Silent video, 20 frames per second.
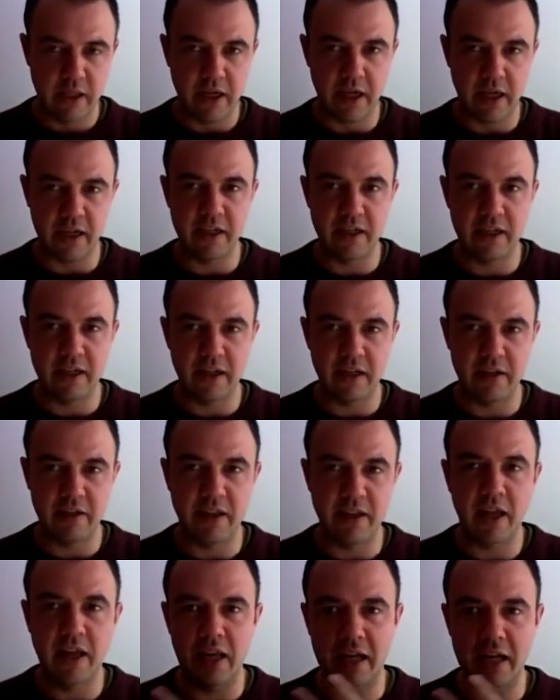And
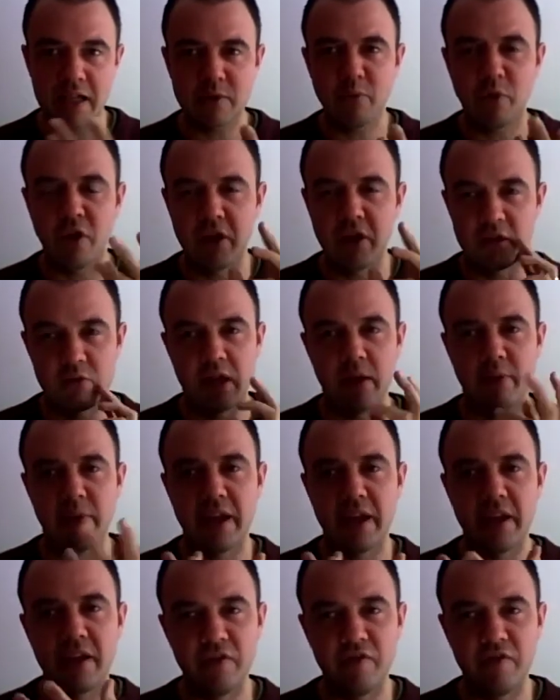that last point as well
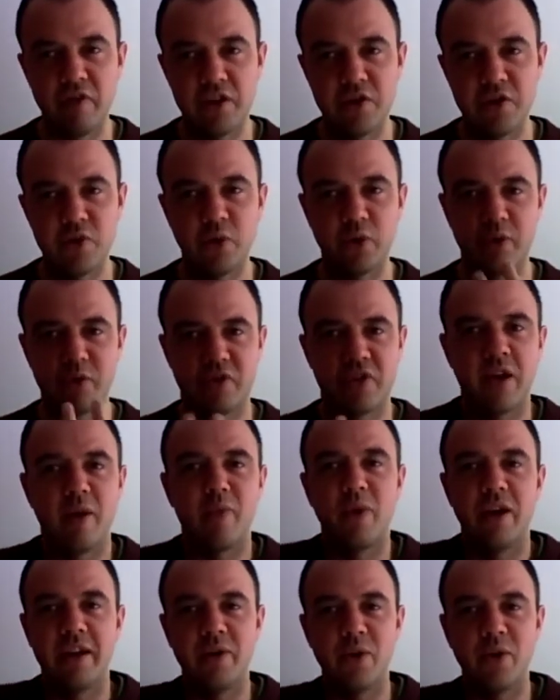about individuals,
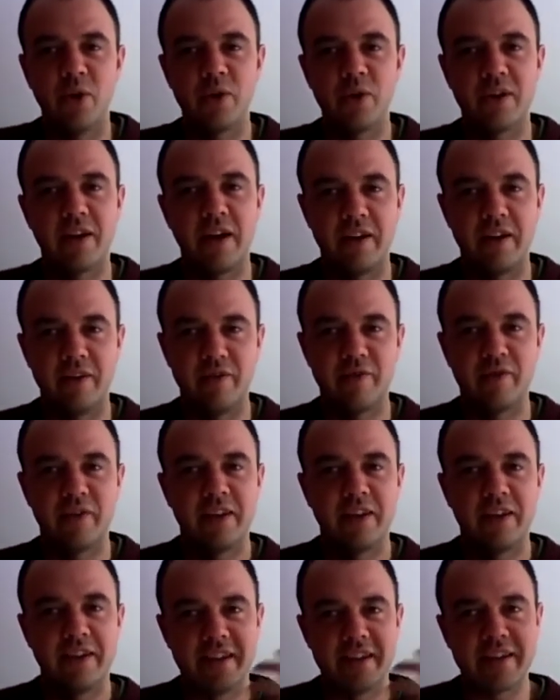can we all kind of
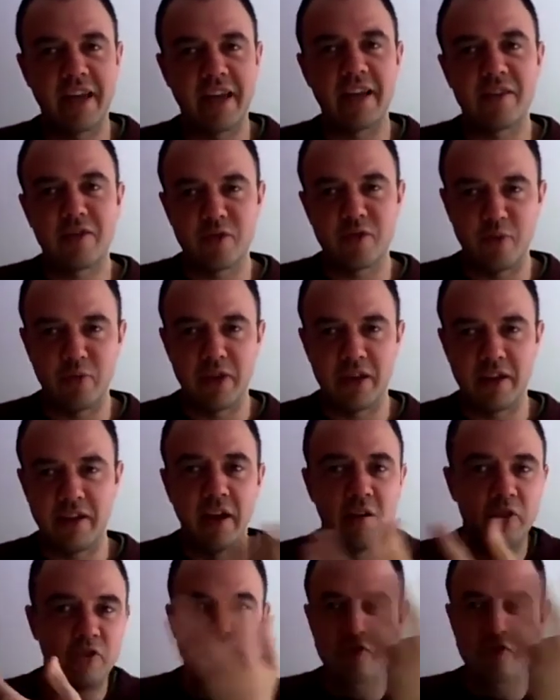take something, you
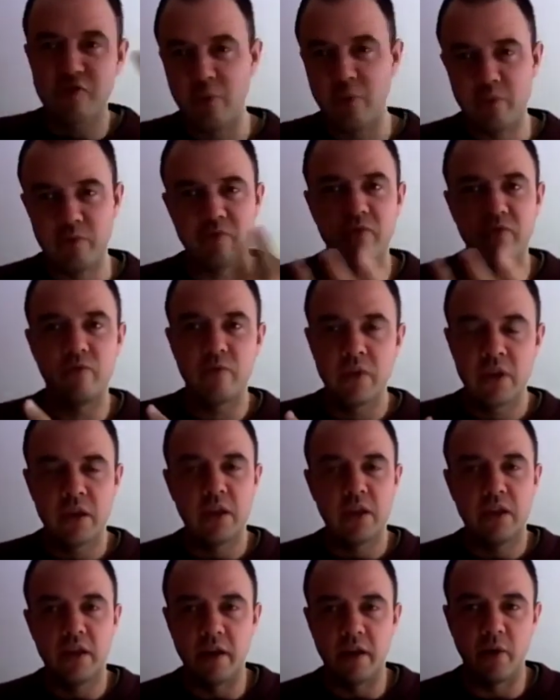know, just from,
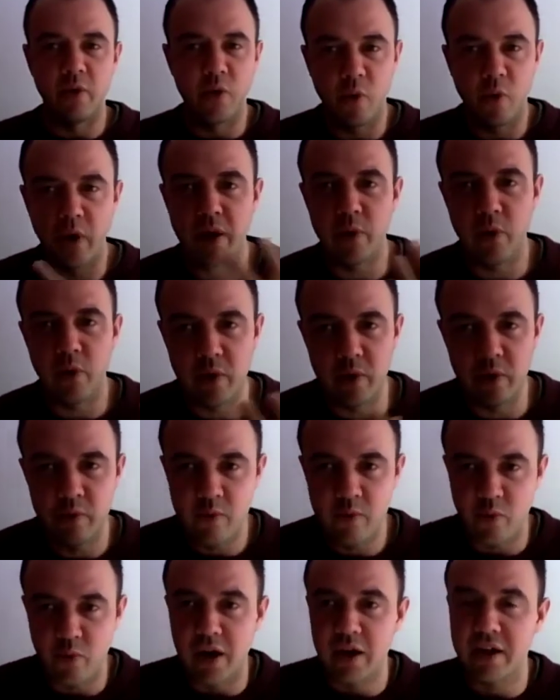you know, the way we
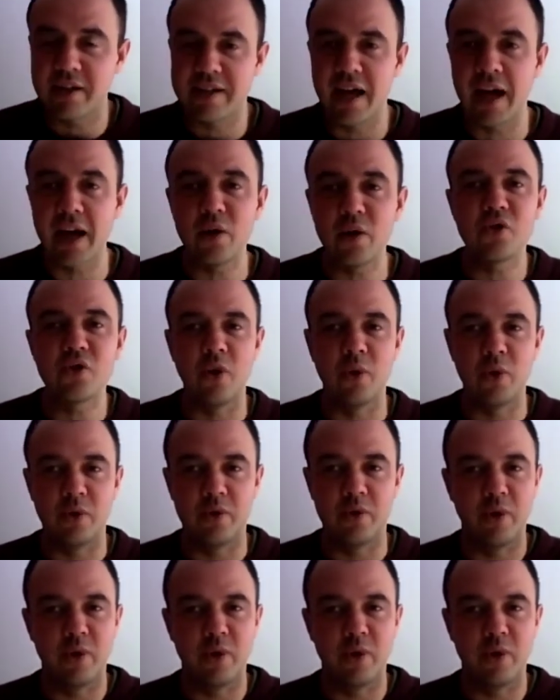work as a household?